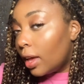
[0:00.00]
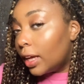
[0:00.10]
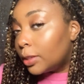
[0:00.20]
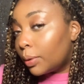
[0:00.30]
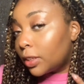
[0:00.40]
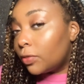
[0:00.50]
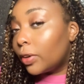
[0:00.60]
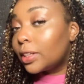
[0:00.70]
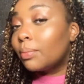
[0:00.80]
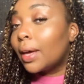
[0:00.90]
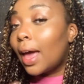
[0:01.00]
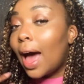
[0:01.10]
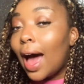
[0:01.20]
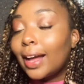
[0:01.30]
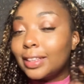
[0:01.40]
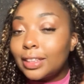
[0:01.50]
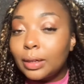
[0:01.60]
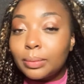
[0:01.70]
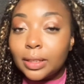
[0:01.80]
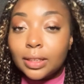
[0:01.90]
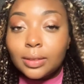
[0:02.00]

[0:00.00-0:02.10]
especially for it to be a hot summer.